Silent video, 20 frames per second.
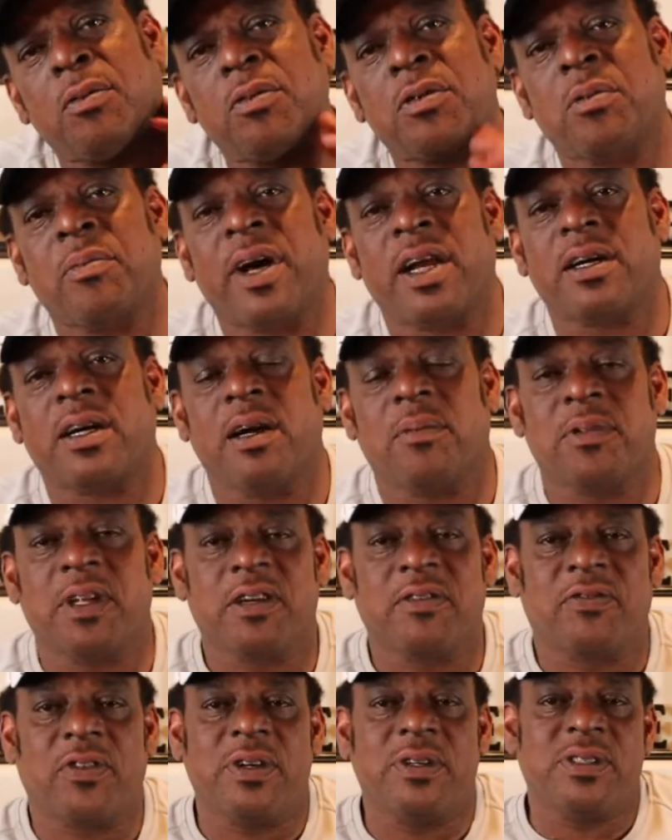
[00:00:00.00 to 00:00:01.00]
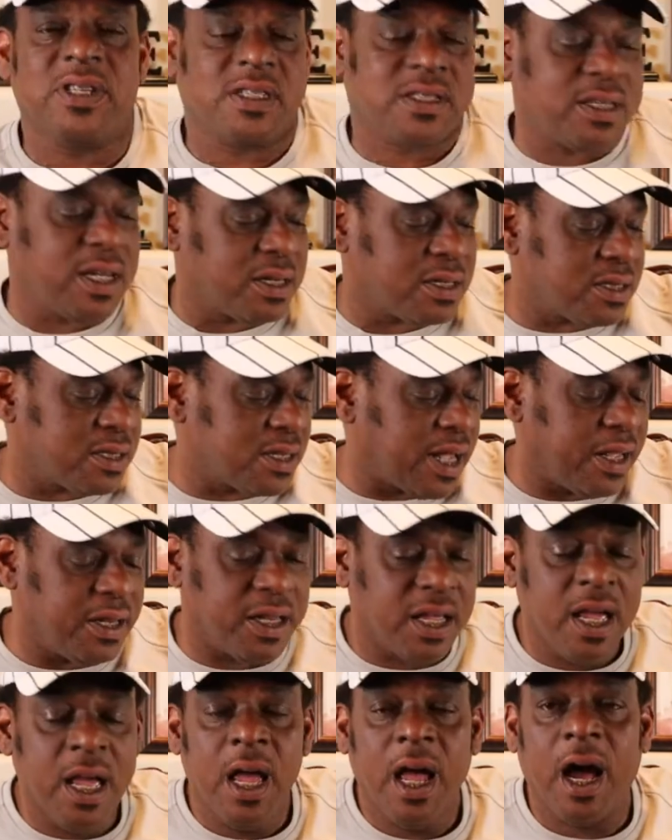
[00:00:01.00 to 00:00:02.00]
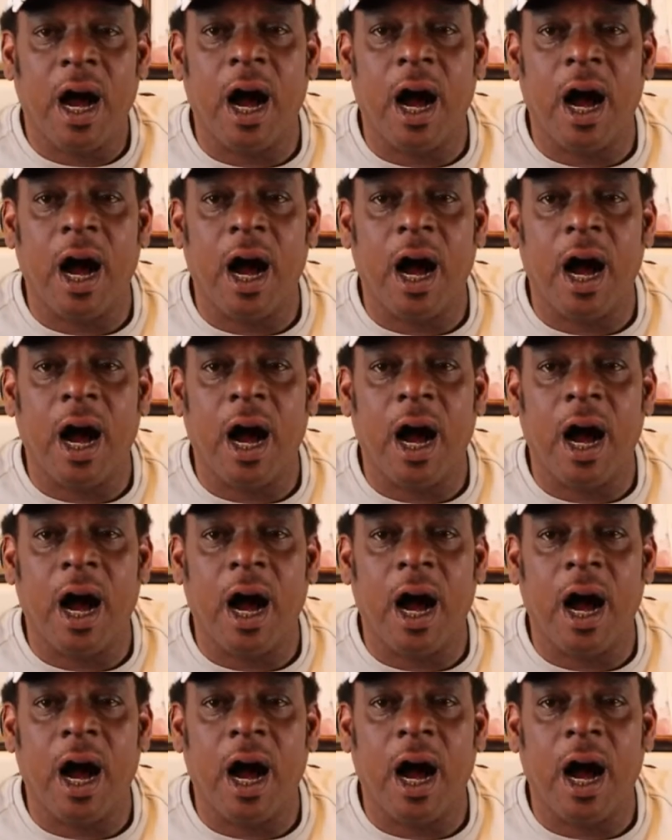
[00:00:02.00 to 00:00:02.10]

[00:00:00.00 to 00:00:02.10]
I don't want nobody to come looking for you. you just say the state.